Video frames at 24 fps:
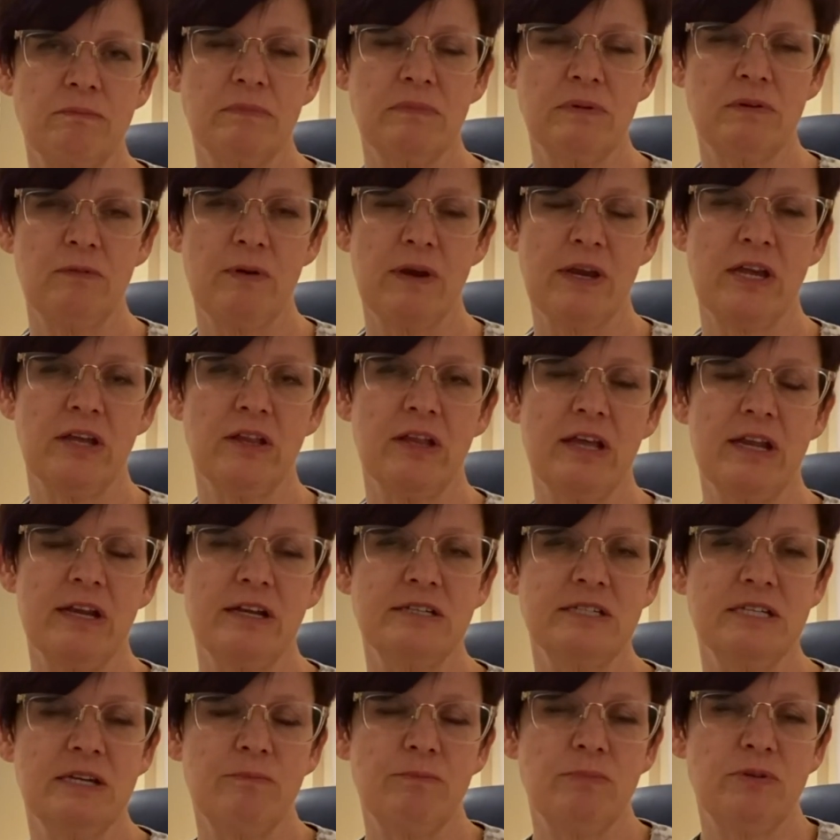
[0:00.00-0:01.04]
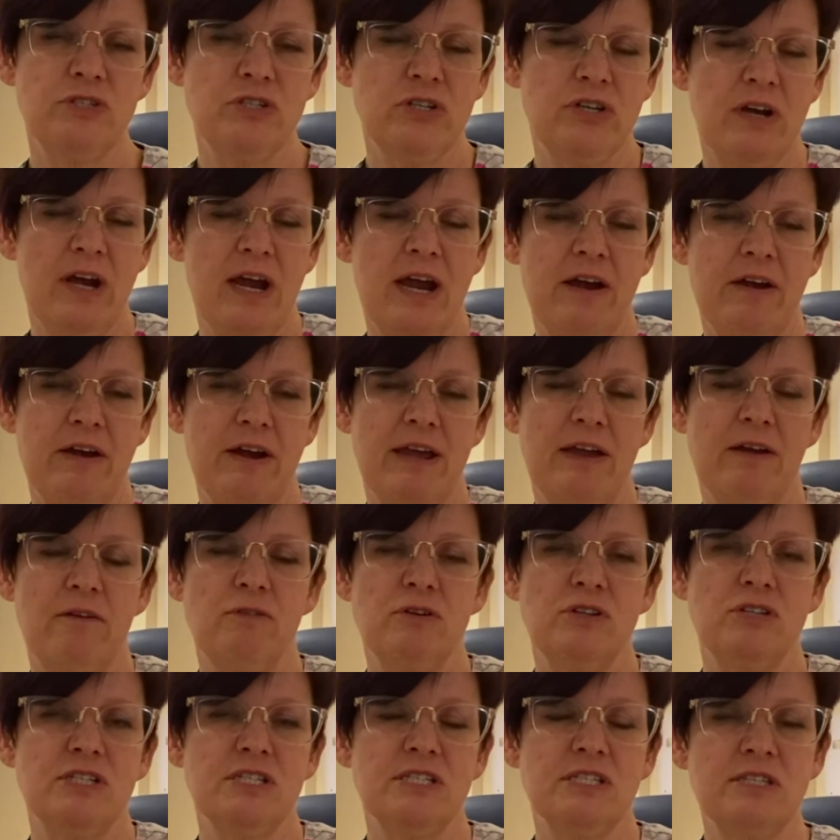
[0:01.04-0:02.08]
regulated temperature area,
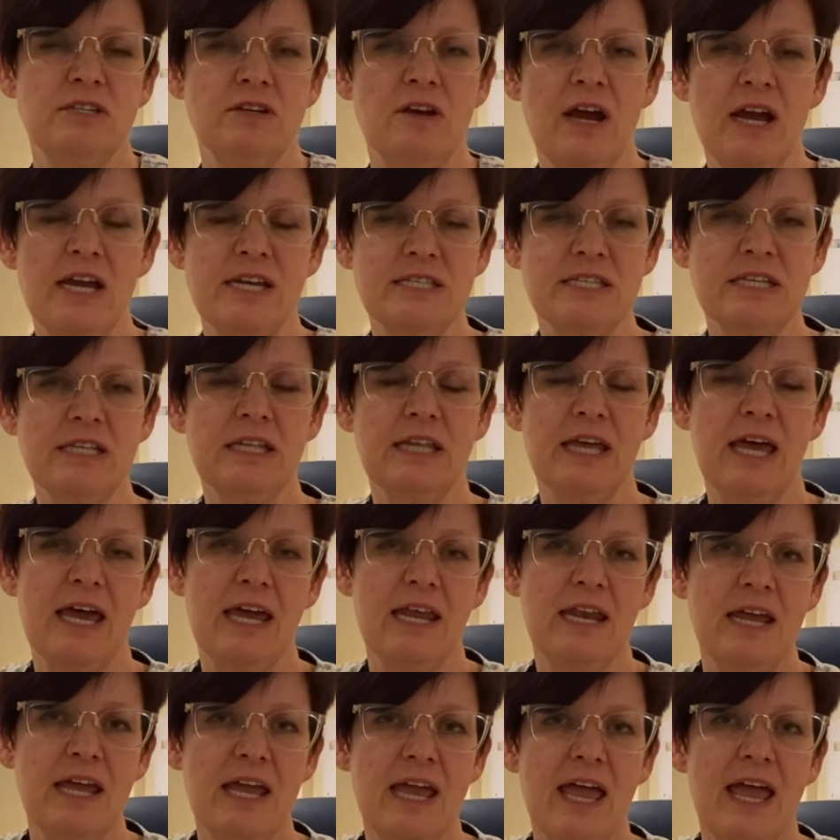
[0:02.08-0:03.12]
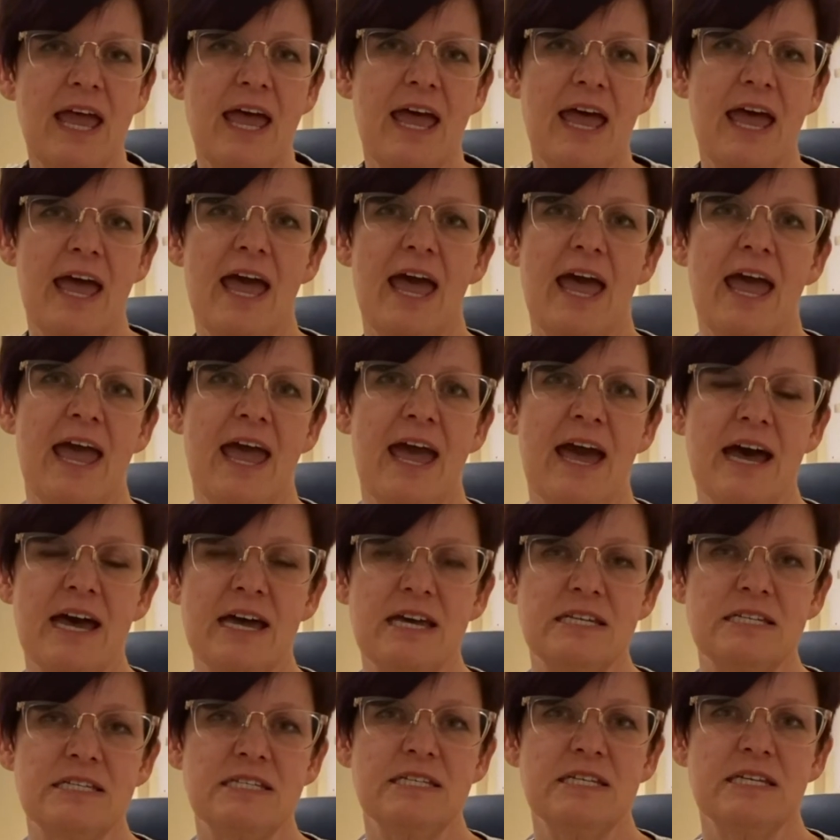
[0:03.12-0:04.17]
which is their isolette,
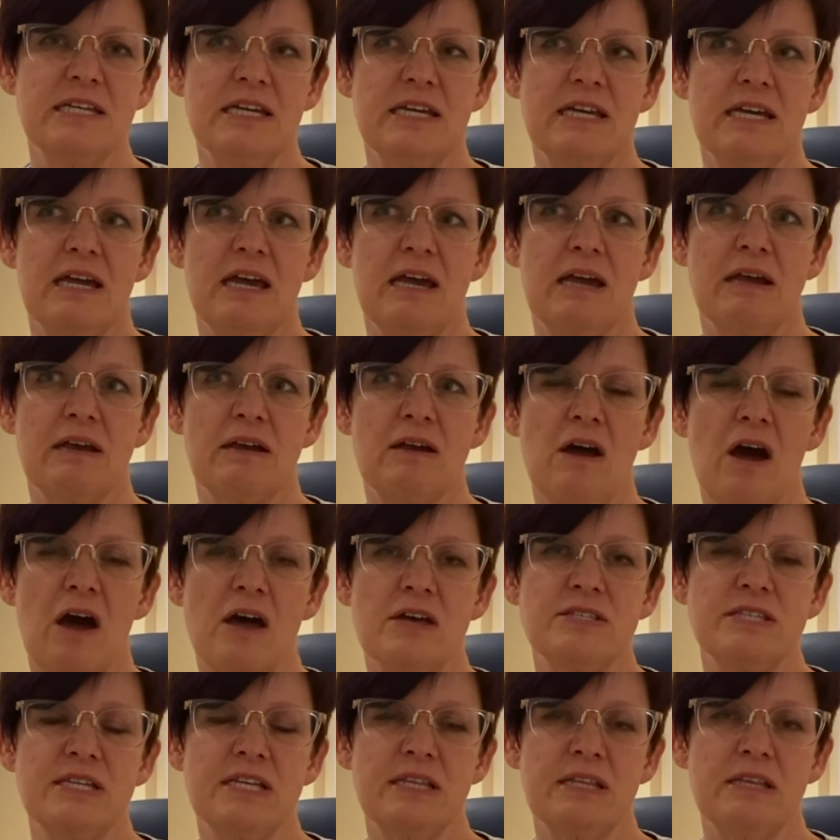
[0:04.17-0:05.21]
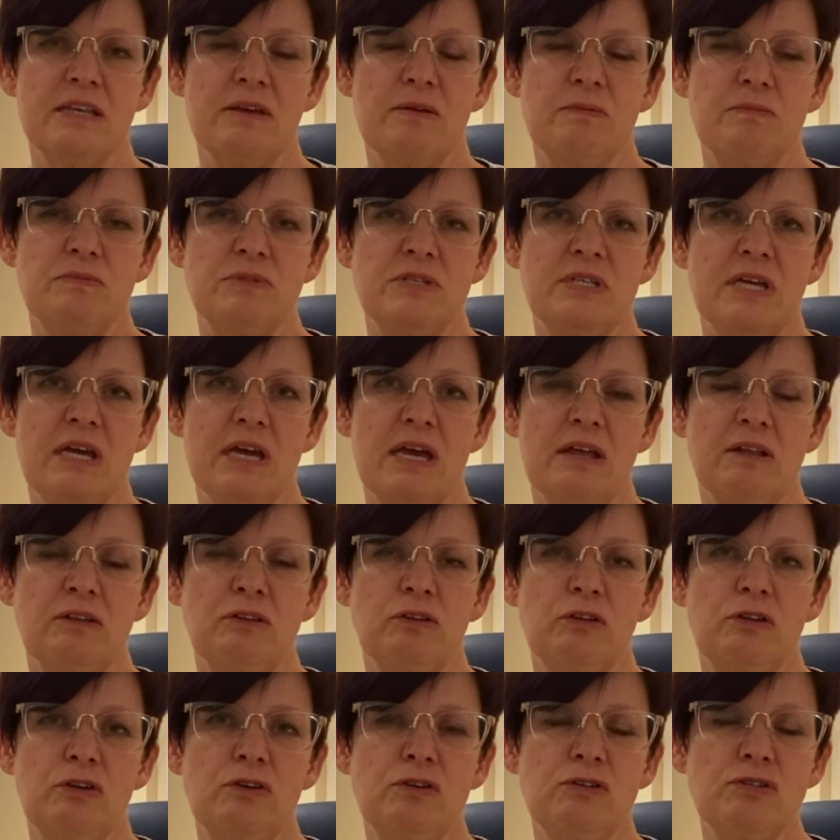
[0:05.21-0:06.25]
and causing them to
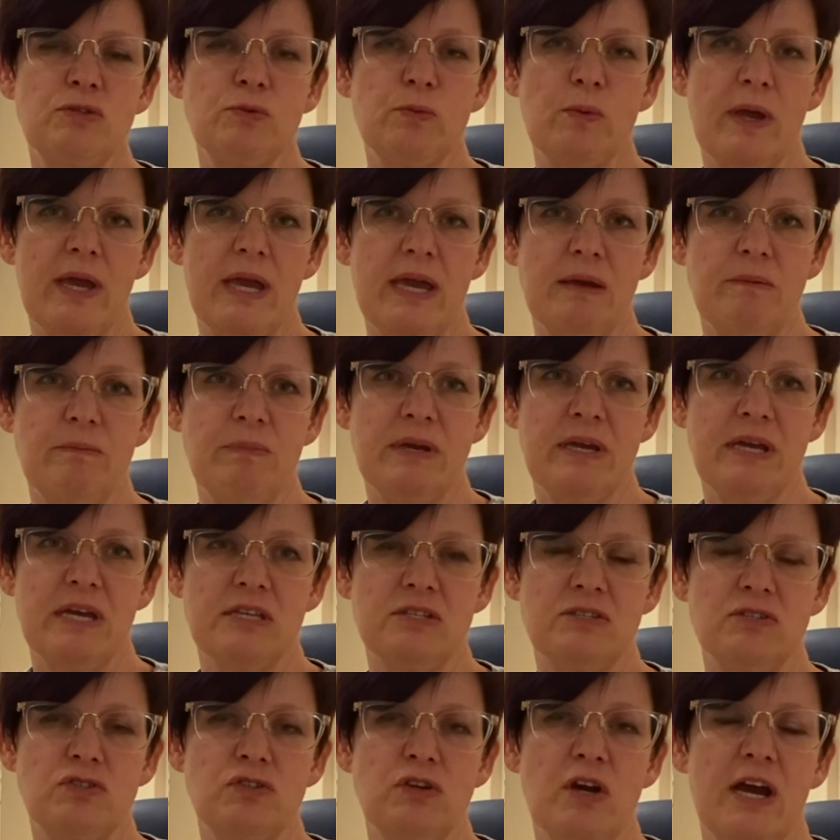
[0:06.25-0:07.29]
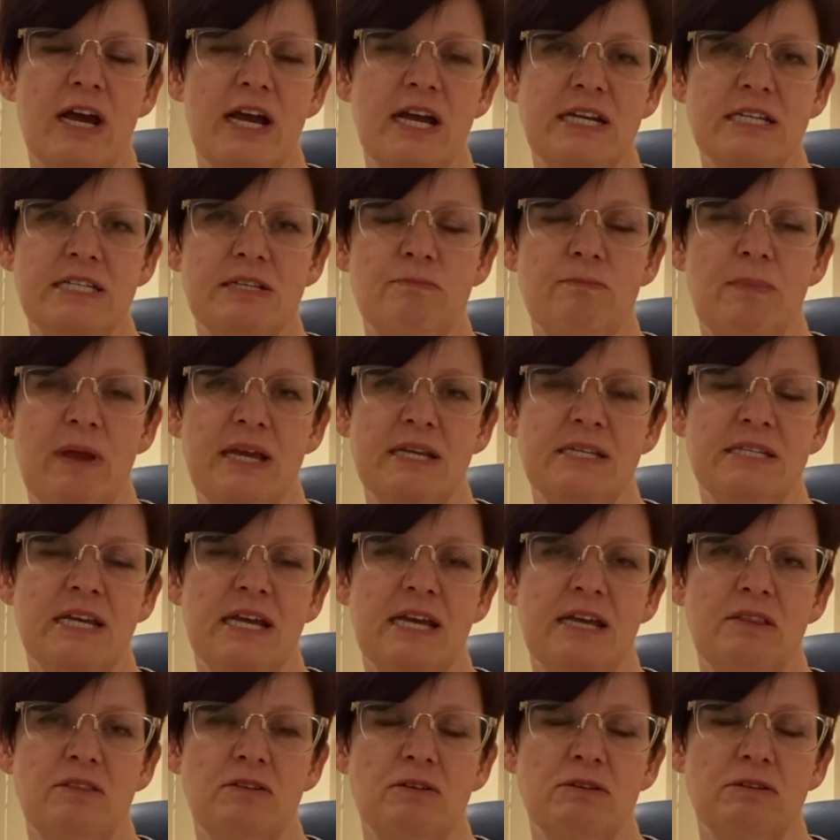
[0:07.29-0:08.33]
lose weight because we're trying to
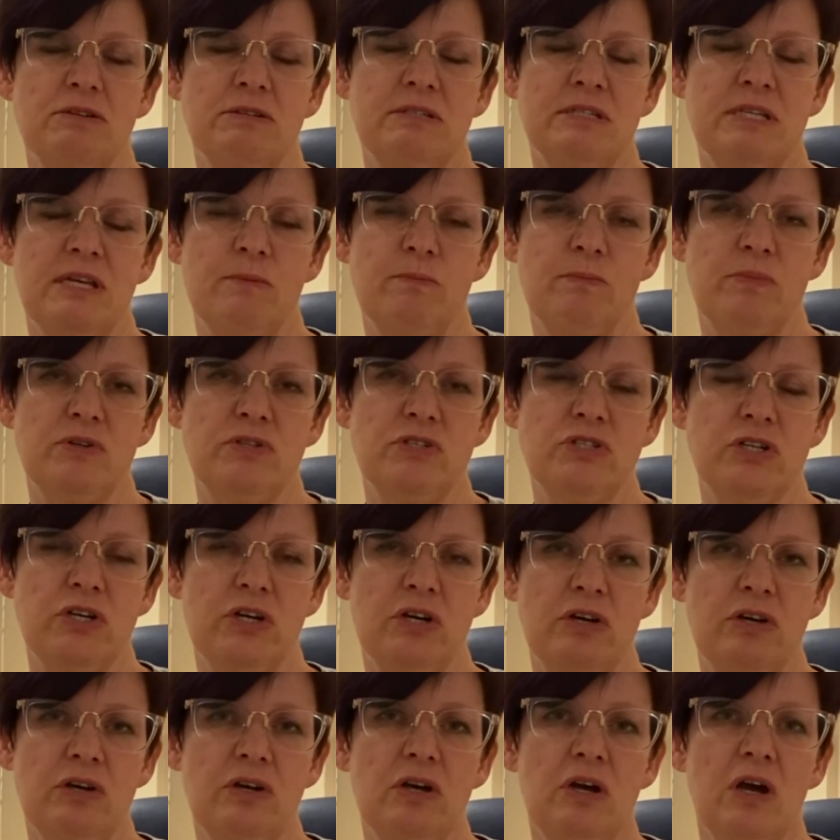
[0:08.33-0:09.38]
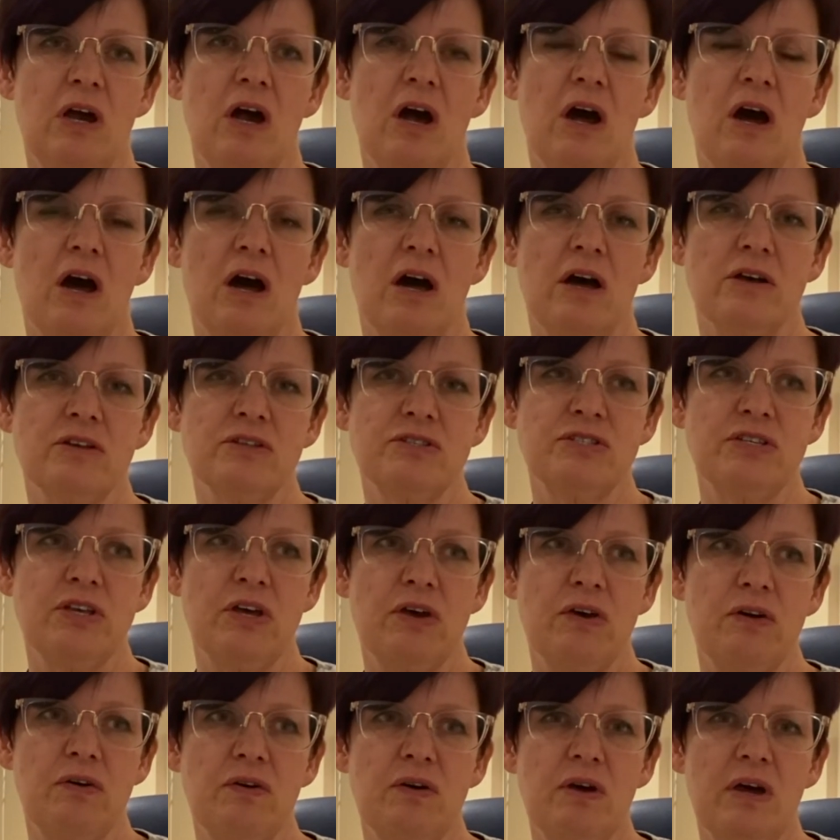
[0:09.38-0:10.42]
maintain their temperature.
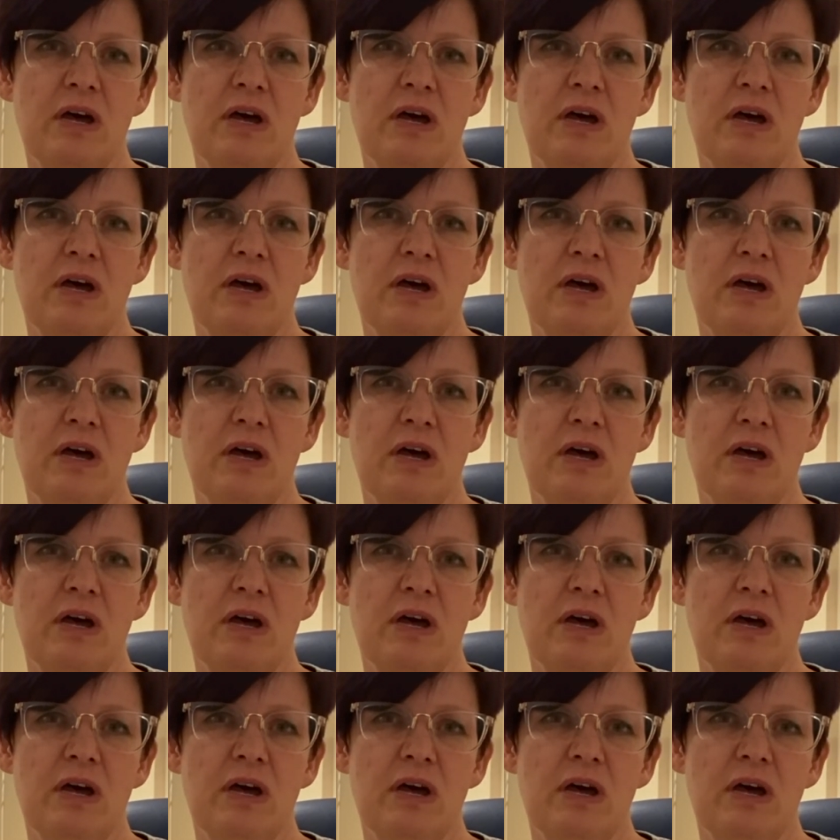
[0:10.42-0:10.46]
Also,